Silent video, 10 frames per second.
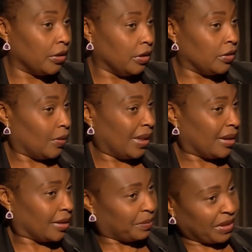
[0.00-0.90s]
You were a
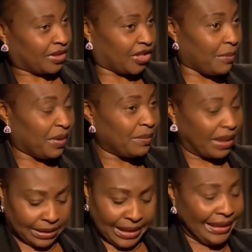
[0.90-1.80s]
little bit shabby,
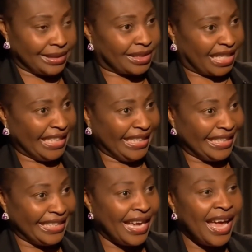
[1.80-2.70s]
but neat,
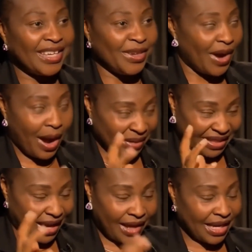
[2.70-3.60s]
clean, you know, I
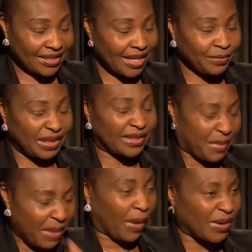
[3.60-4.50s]
mean. And I said, but
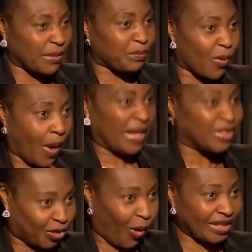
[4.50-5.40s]
remember, I was a poor
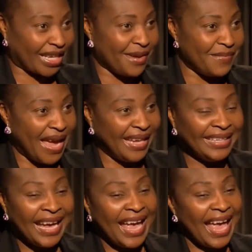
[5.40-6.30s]
man's daughter,
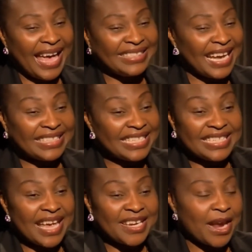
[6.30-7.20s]
man. And
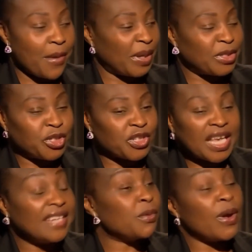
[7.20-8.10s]
he said, but you
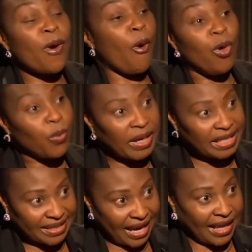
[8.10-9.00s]
just had all
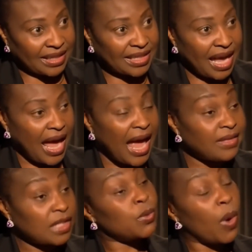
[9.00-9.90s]
what it takes.
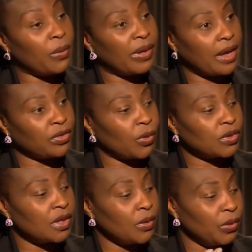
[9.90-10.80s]
And that's why when I
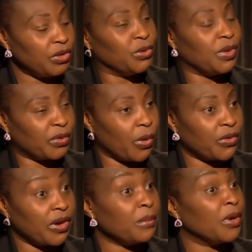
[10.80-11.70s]
thought we do the
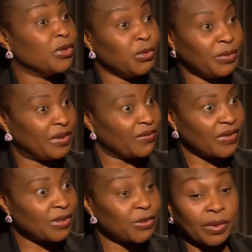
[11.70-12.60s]
program, you would be the
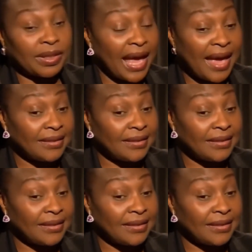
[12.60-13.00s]
first one.